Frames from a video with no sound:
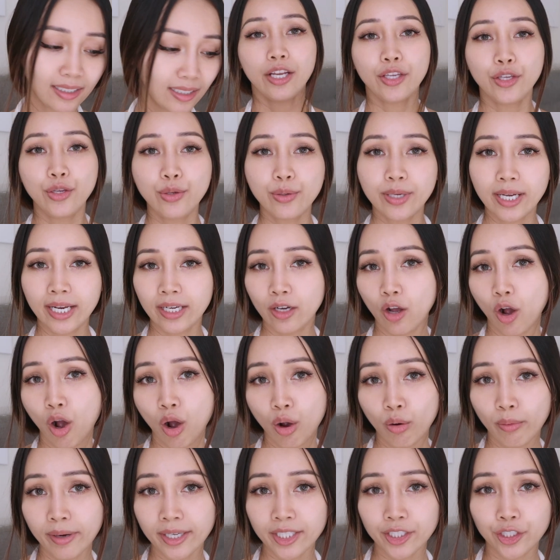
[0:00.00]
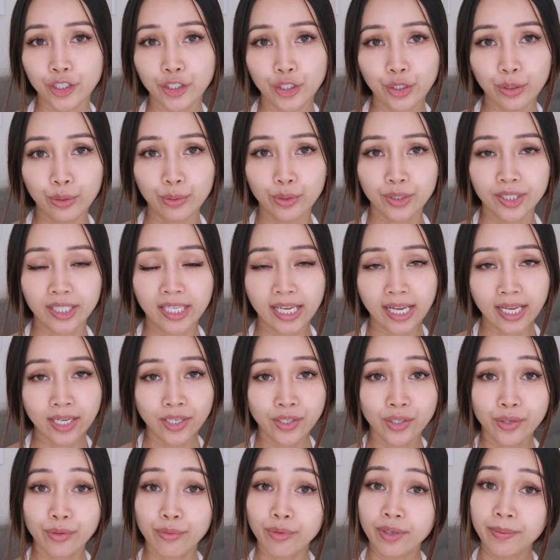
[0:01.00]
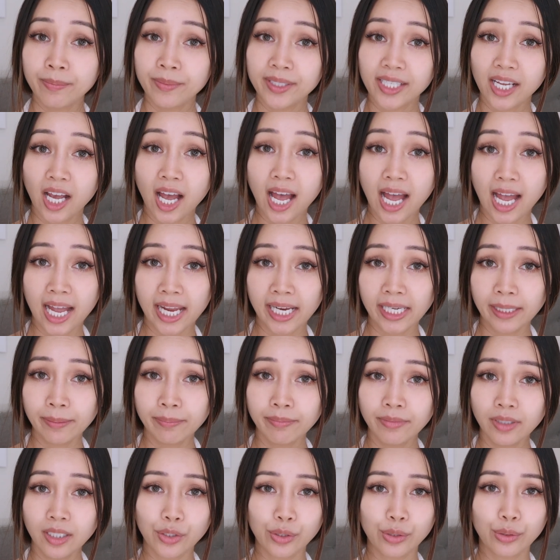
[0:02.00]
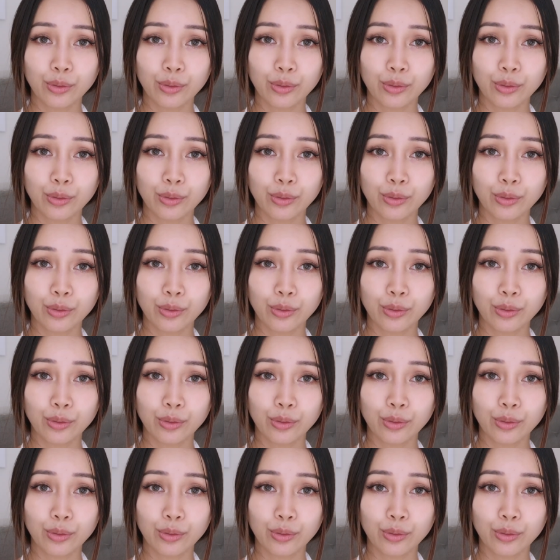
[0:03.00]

You can always use the interim time